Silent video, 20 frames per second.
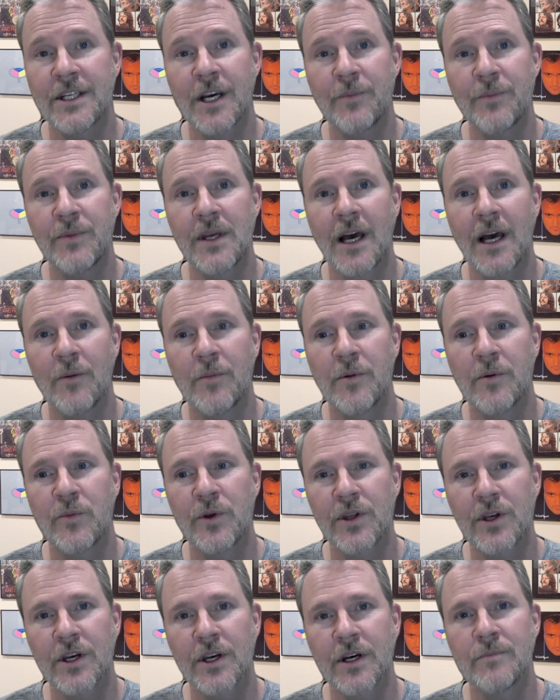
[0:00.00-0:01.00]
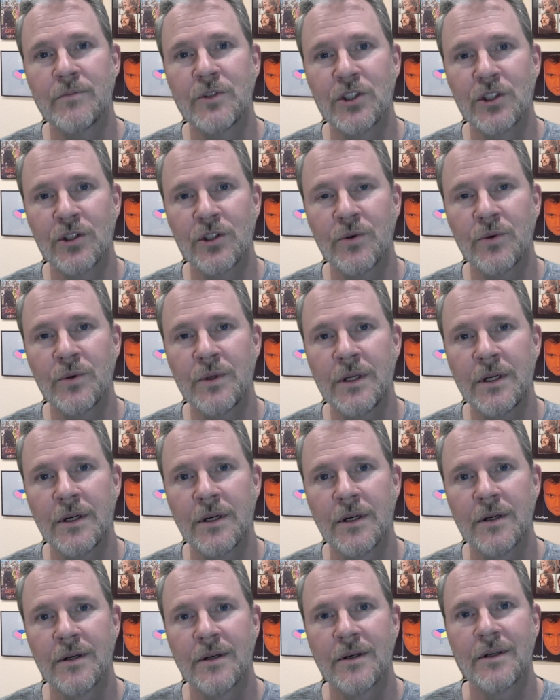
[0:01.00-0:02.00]
up the album with Come June,
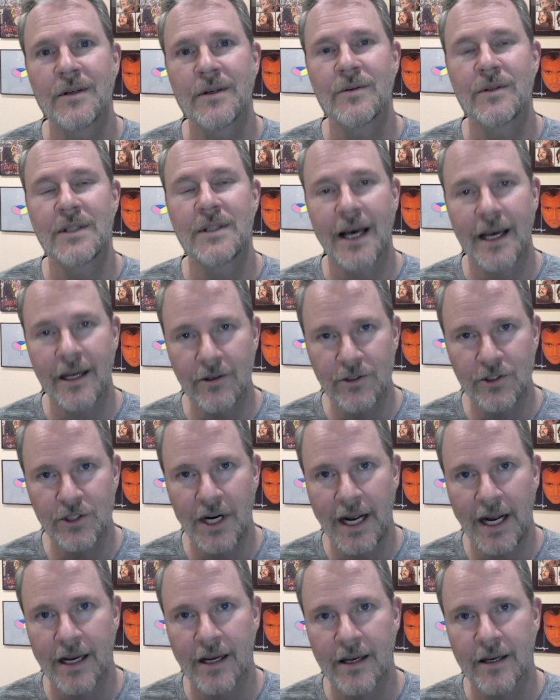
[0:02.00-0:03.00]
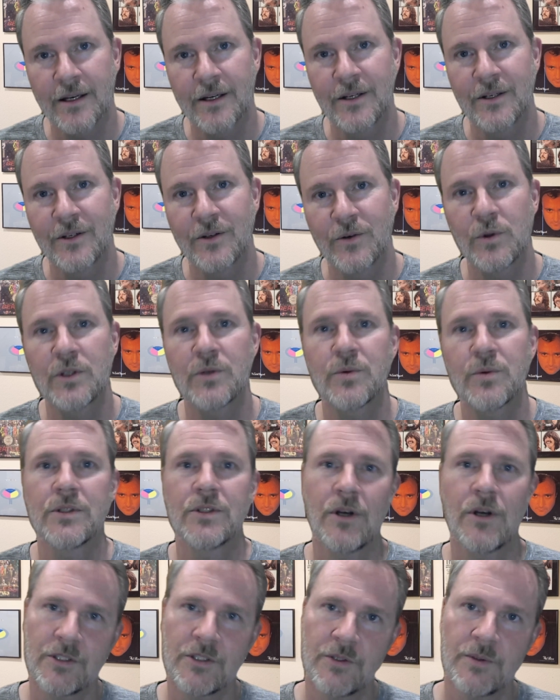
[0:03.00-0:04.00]
the title track, which was
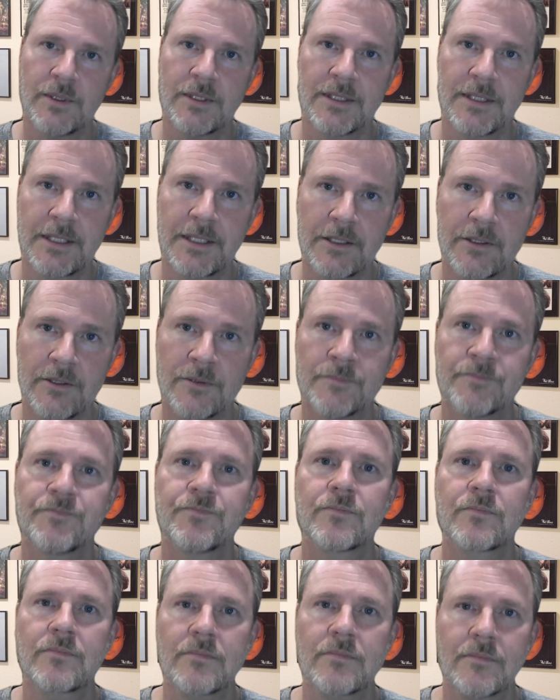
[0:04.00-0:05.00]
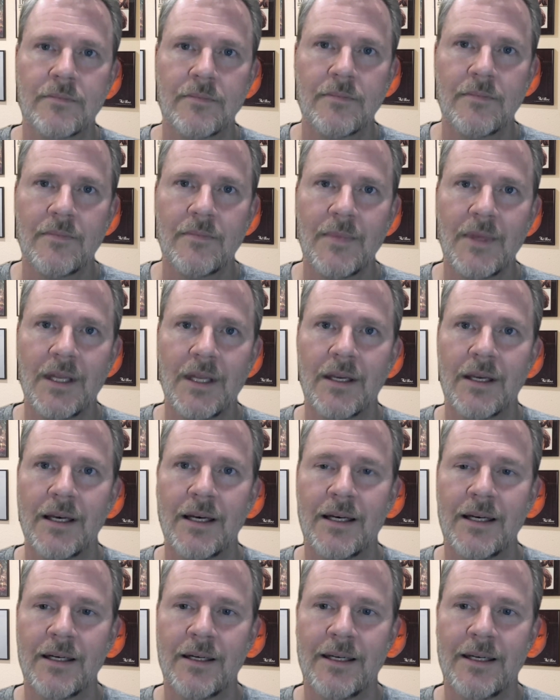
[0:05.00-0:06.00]
also a single.
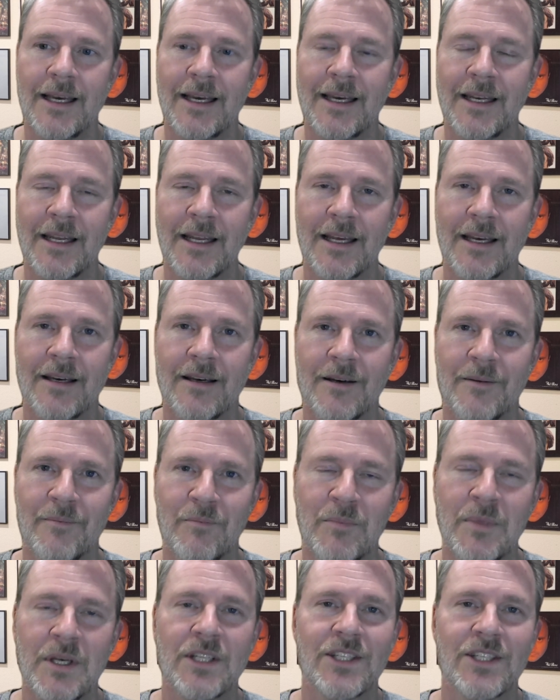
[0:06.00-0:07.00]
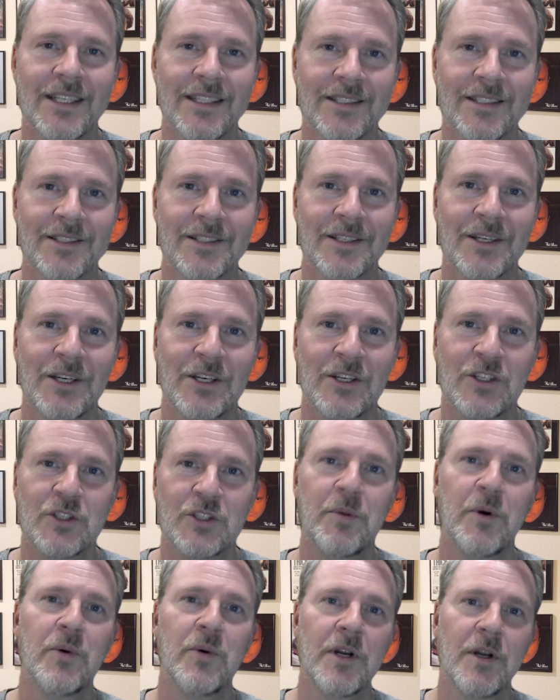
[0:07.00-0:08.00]
And Mitch has
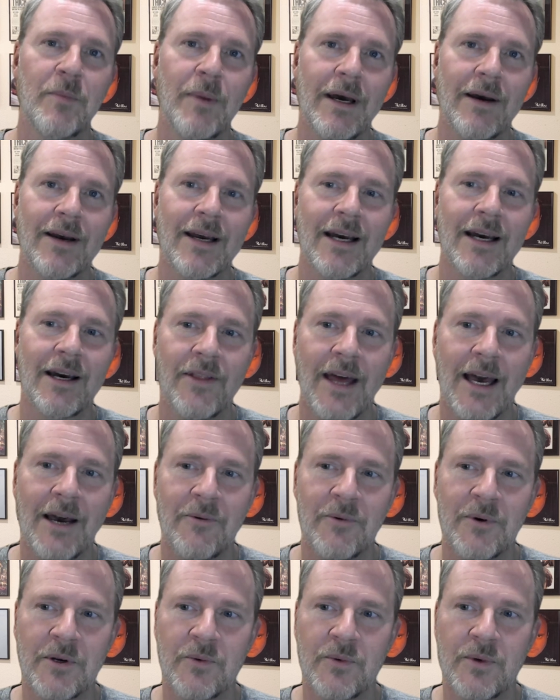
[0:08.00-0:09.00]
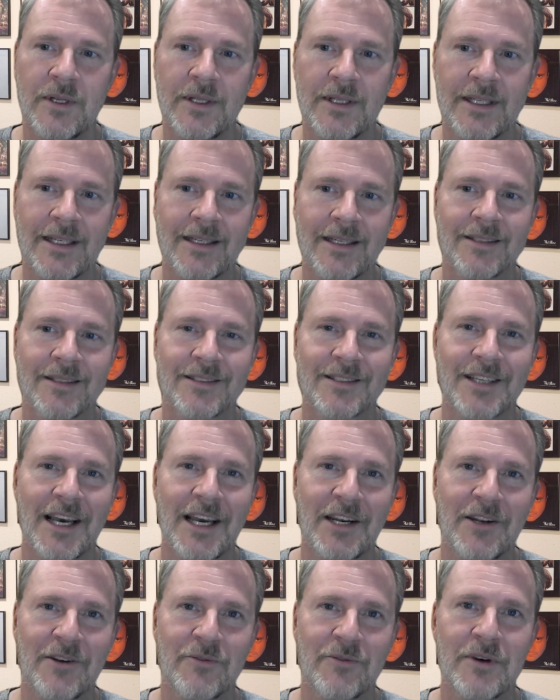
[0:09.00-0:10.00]
spoken about how that one really is
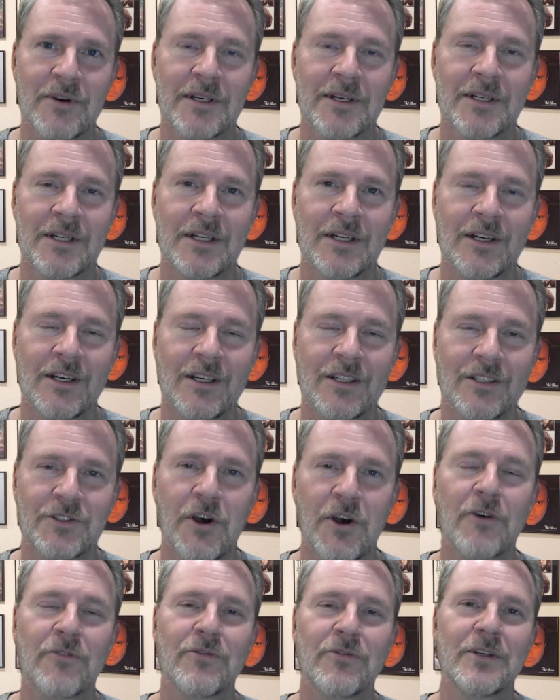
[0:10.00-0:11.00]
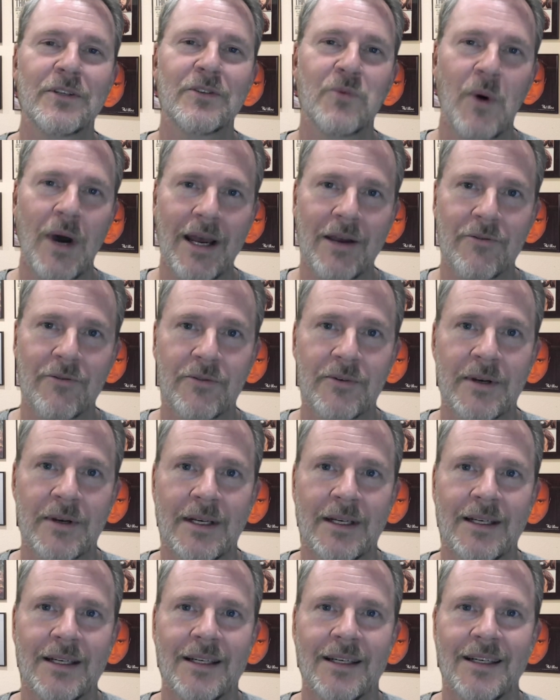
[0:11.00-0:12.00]
kind of a song for his wife.
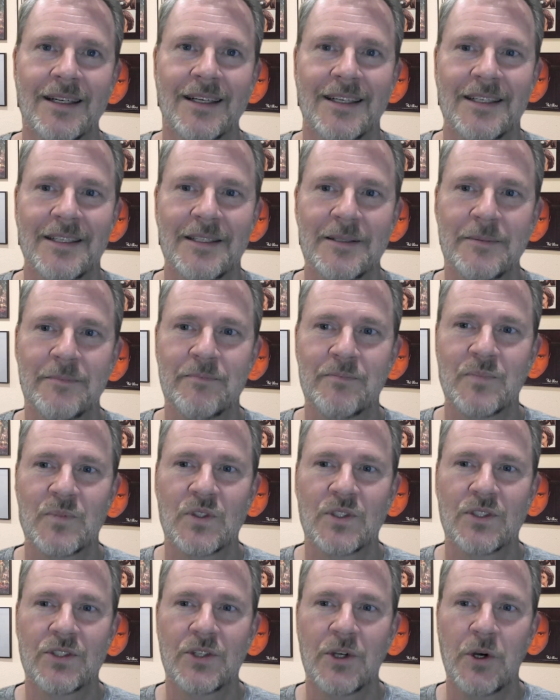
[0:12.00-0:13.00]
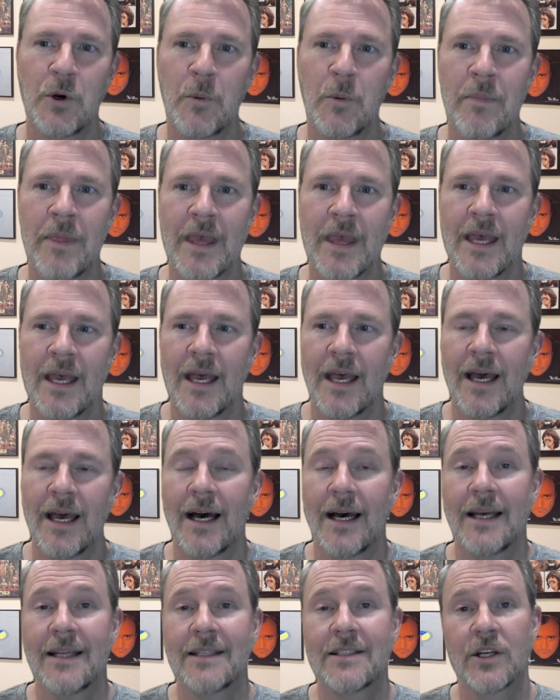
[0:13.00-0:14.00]
So
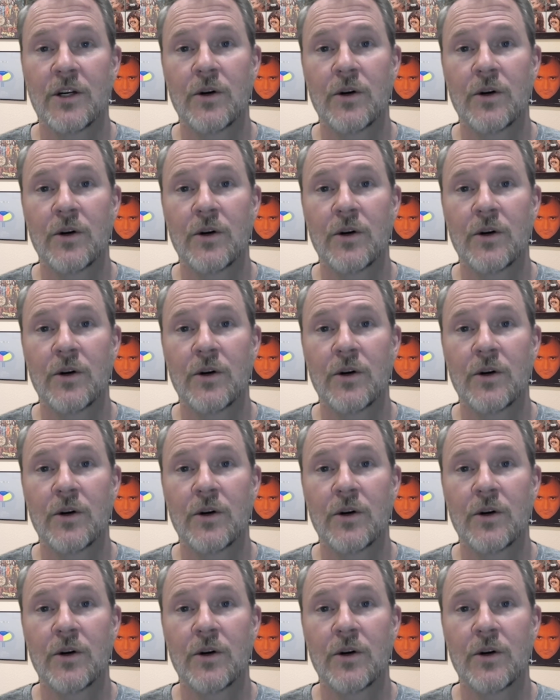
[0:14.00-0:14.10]
one